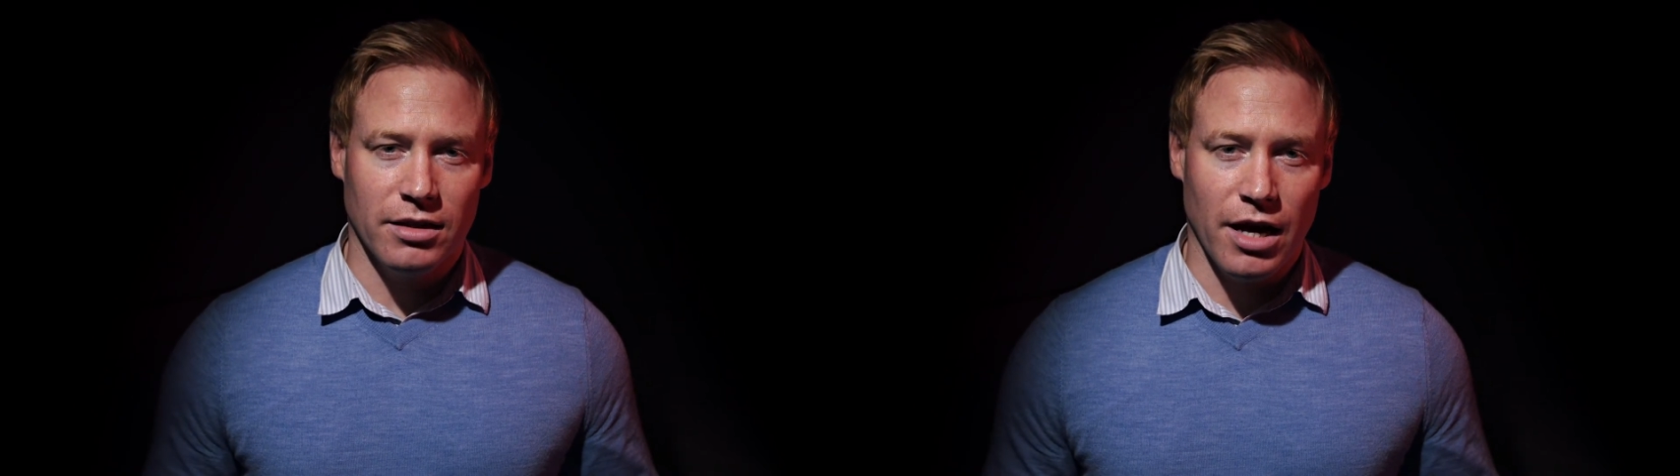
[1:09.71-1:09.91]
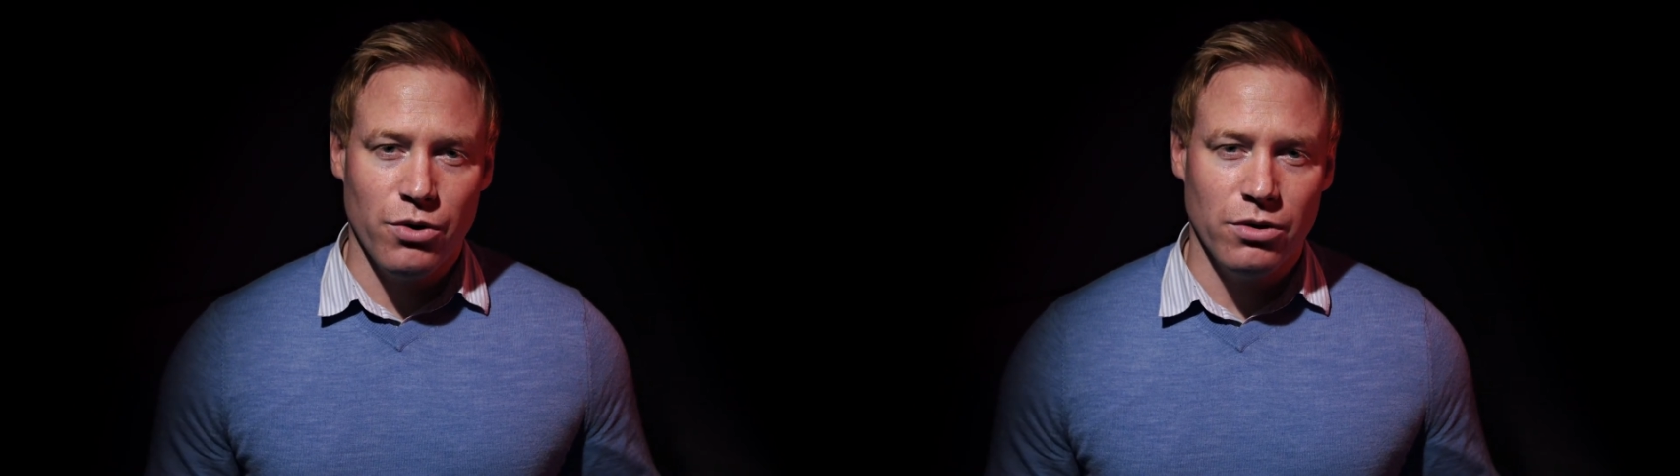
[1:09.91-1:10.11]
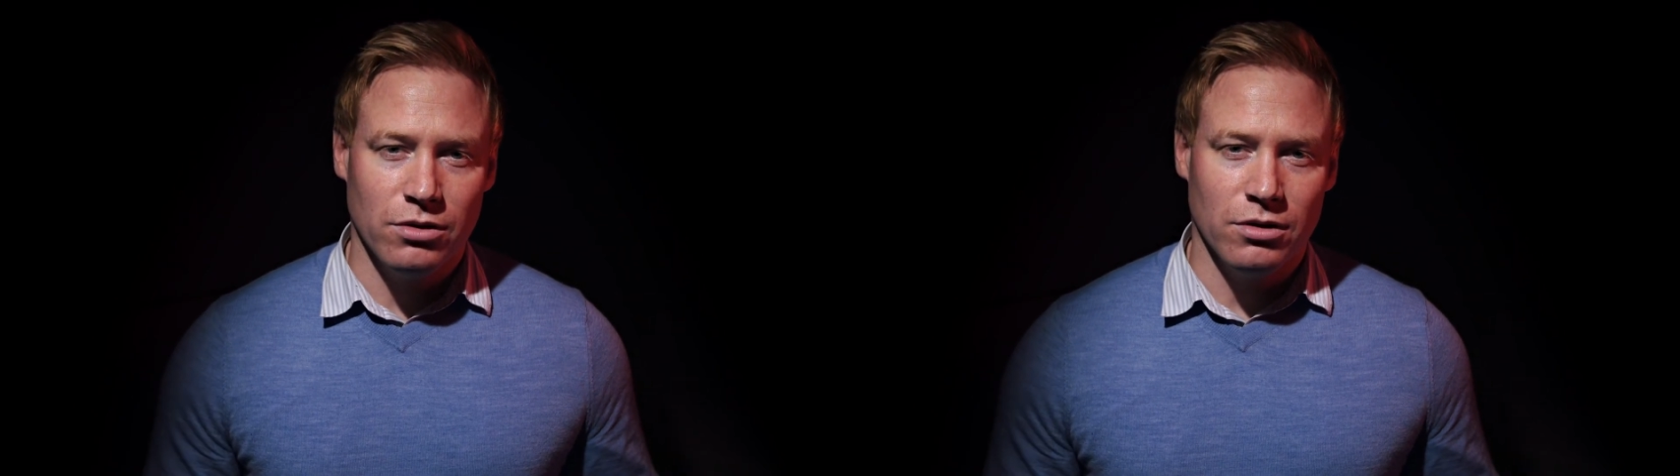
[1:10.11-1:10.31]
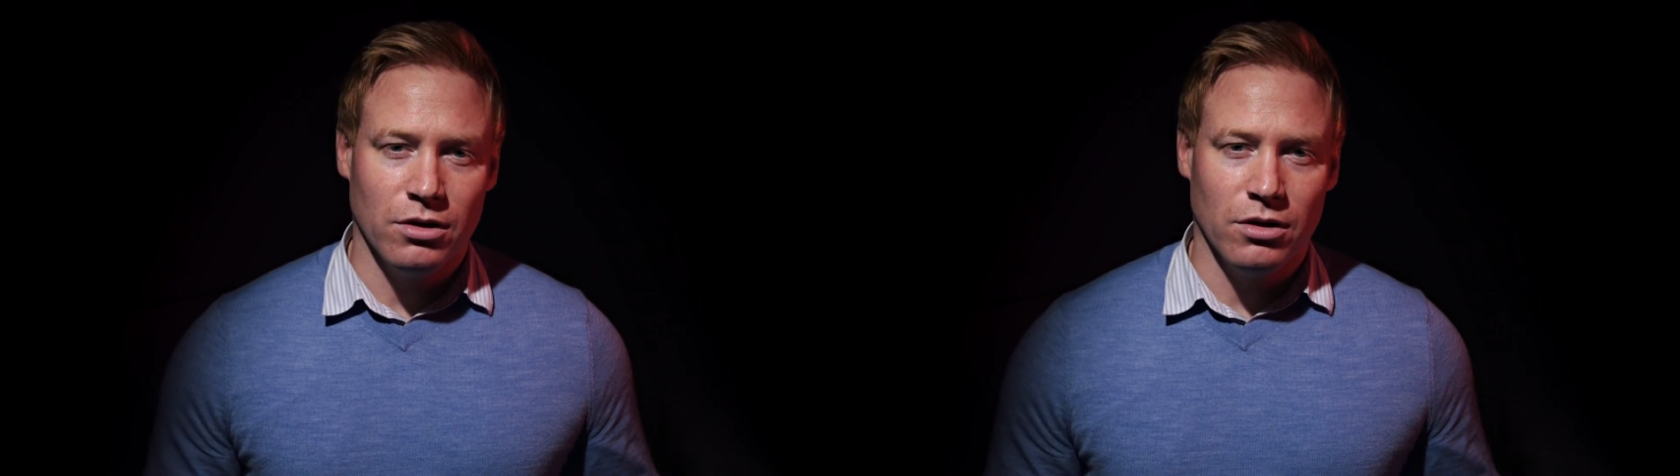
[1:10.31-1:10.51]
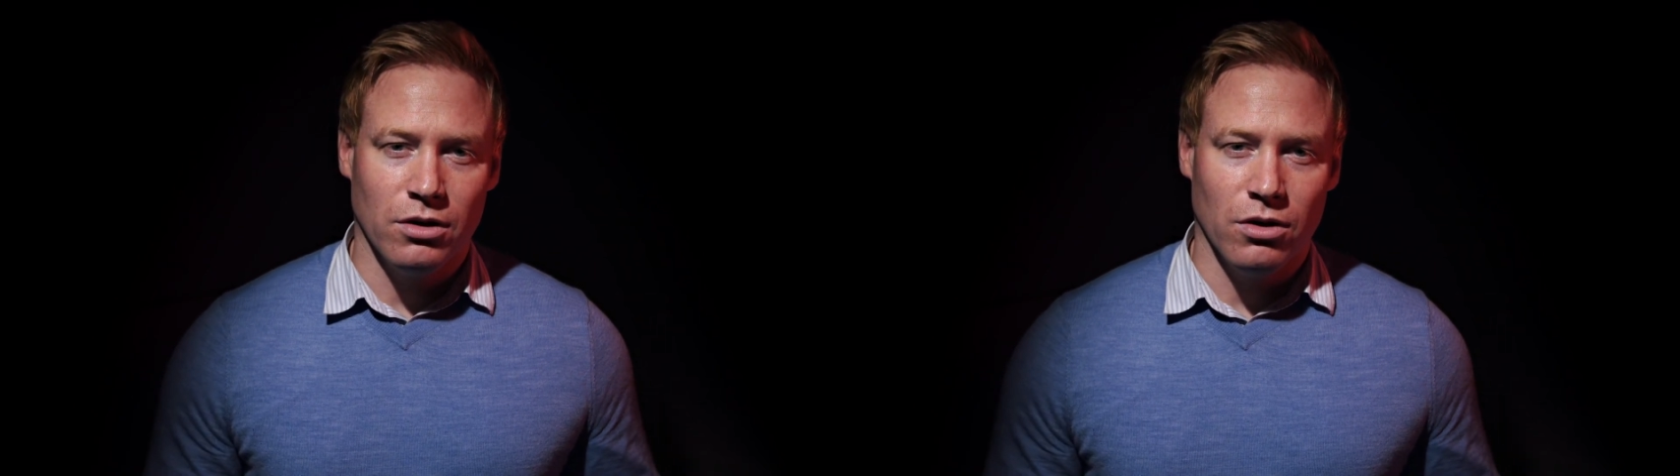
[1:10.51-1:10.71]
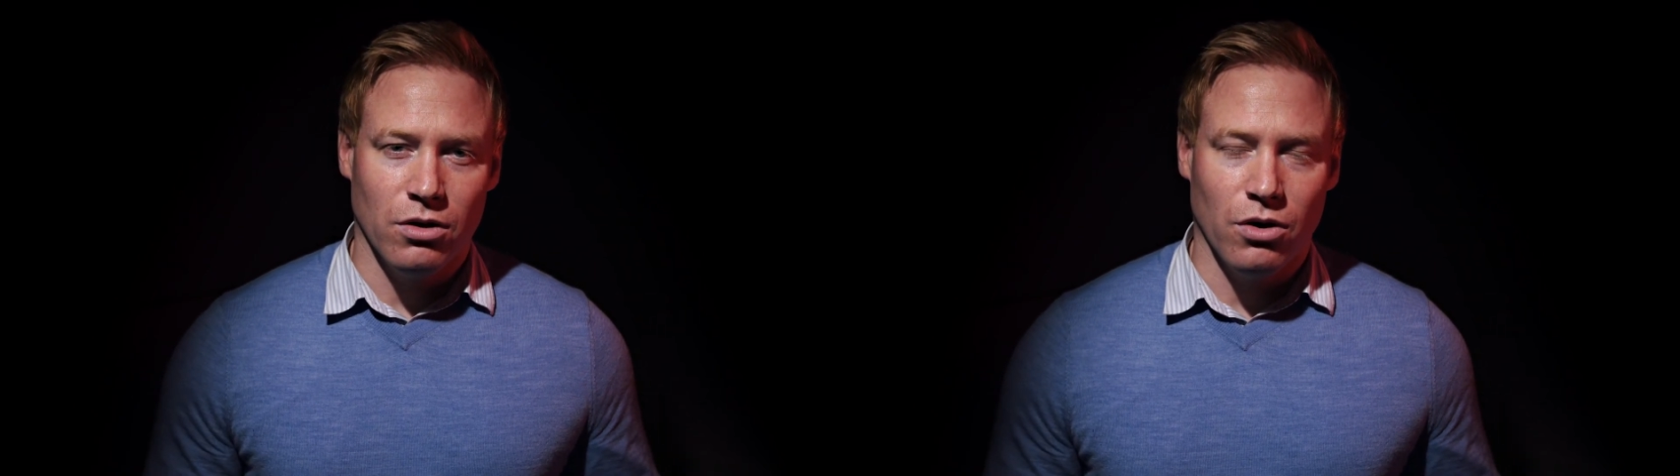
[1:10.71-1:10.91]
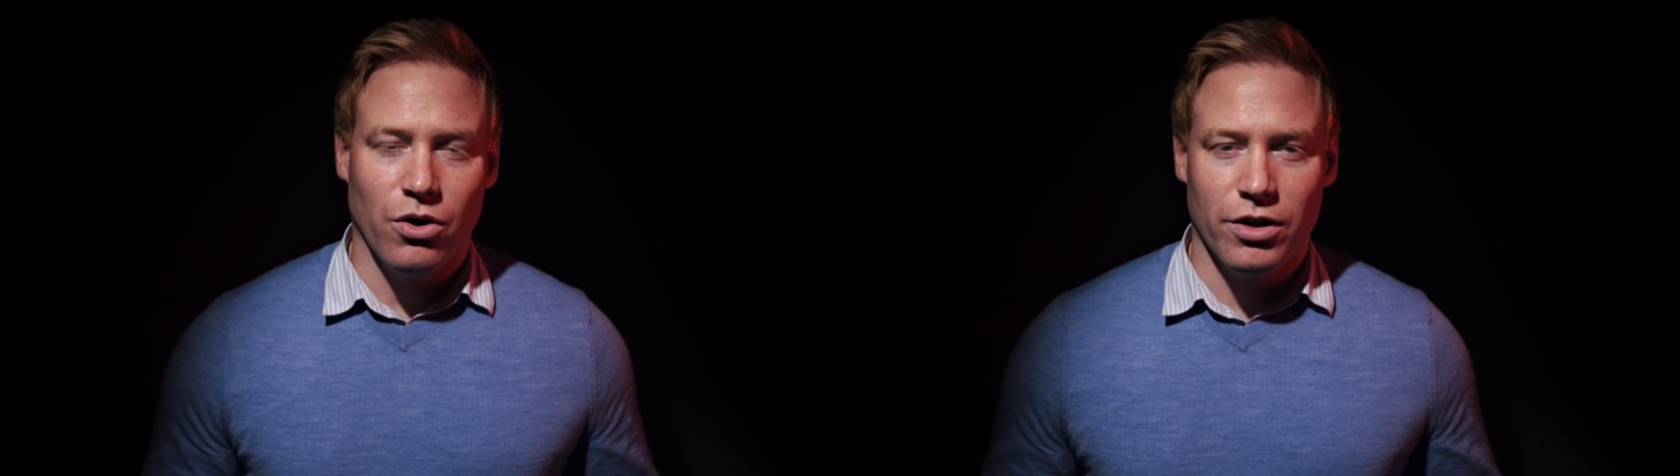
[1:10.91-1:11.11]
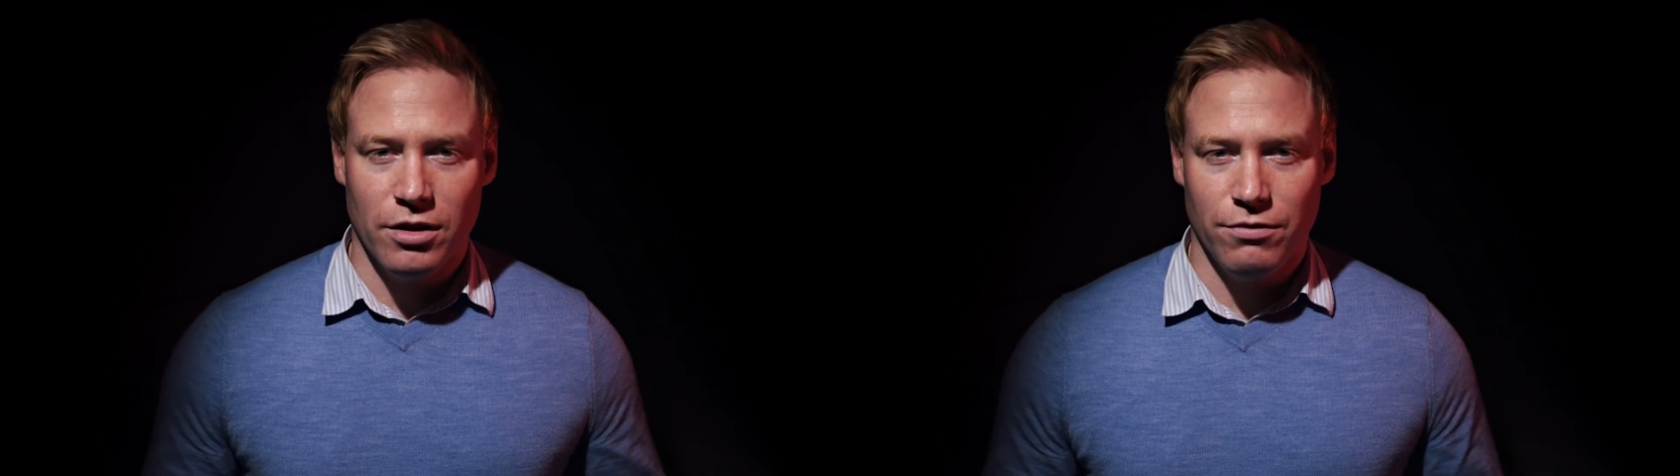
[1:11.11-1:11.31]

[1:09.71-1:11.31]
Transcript: now or in the